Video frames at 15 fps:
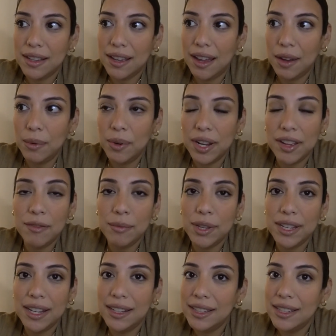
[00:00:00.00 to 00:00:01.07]
I would have
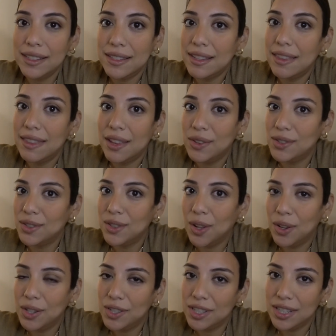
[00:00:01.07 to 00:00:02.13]
been at least
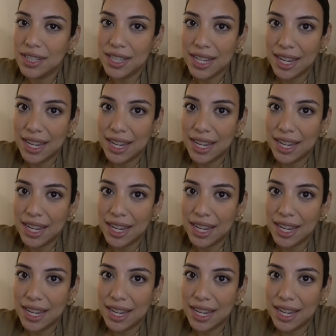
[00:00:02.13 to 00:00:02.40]
$10,000 in